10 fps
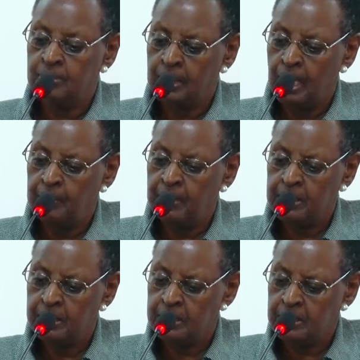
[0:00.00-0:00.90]
come
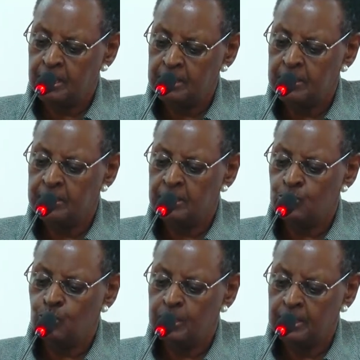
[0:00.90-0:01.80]
and discussed
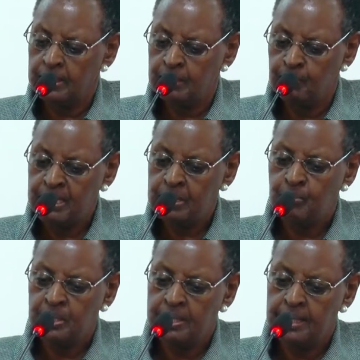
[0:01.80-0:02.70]
this, whether it must
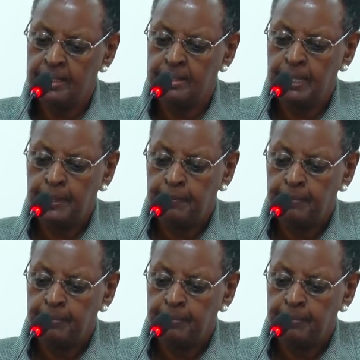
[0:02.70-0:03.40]
be done.